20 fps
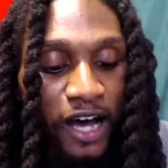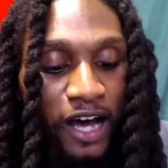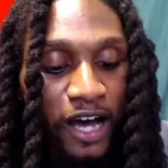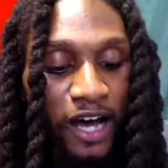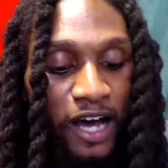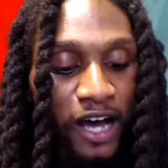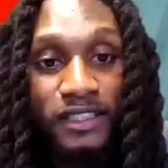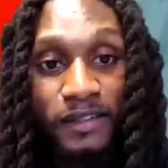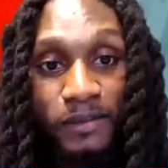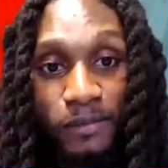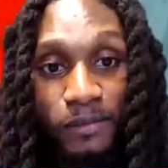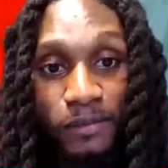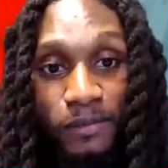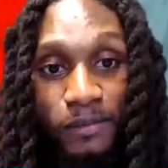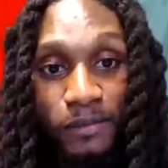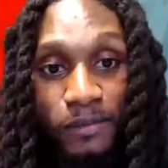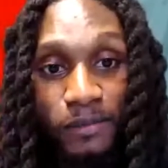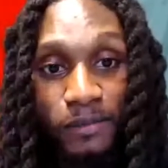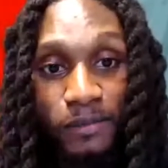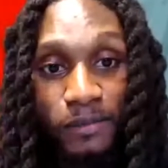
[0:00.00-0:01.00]
when we're not
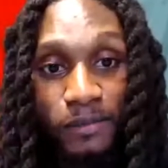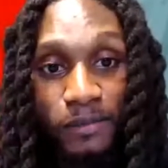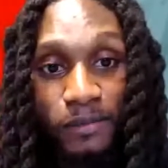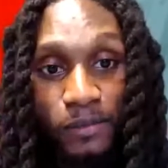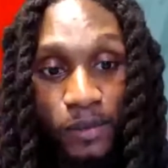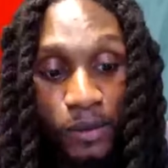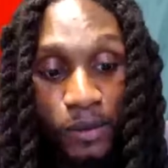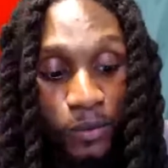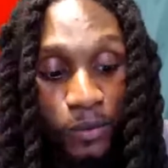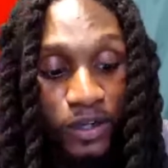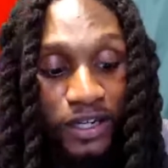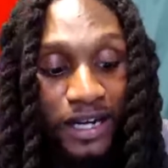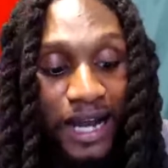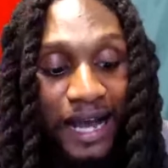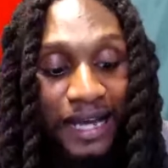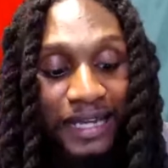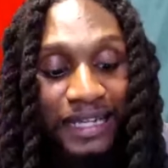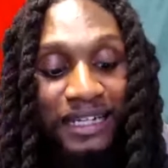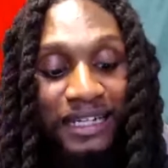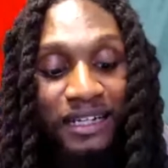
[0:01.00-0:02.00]
eating enough protein.
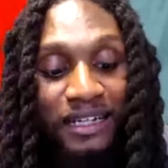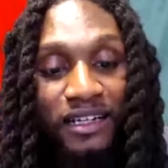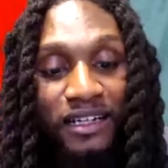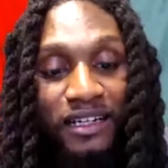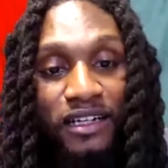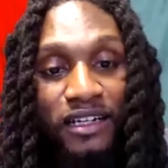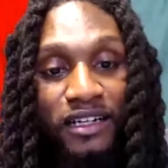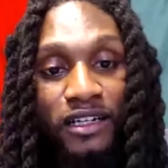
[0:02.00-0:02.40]
So